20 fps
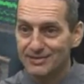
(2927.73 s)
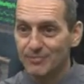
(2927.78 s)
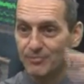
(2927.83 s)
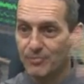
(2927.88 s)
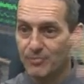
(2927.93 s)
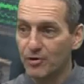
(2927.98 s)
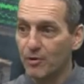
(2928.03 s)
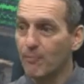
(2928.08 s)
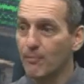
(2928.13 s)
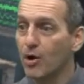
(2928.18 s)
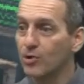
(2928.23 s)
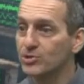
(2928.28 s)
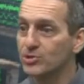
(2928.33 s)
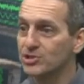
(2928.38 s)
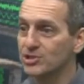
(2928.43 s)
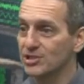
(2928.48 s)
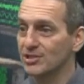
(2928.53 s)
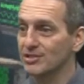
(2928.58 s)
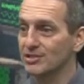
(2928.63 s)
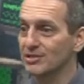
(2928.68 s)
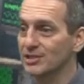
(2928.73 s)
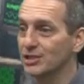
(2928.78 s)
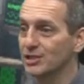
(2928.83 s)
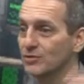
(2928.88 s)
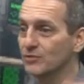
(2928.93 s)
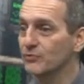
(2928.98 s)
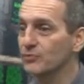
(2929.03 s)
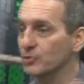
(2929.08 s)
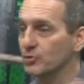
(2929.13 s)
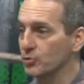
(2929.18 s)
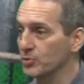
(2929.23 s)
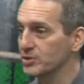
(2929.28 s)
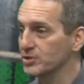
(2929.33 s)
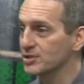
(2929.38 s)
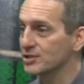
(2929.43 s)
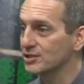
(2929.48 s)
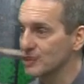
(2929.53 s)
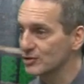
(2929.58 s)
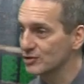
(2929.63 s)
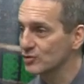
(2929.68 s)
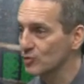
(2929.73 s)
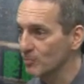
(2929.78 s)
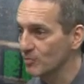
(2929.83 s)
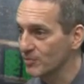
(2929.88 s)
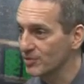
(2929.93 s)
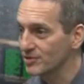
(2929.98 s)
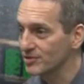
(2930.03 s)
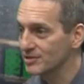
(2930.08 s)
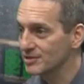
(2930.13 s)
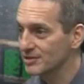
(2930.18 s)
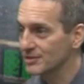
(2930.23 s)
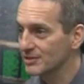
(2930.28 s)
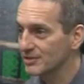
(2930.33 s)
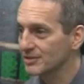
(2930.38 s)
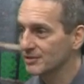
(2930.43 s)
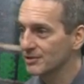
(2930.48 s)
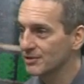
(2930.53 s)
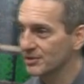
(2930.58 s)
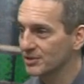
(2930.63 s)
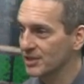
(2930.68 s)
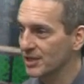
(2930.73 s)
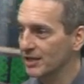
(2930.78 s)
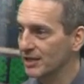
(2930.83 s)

promotion influence consumers? Okay.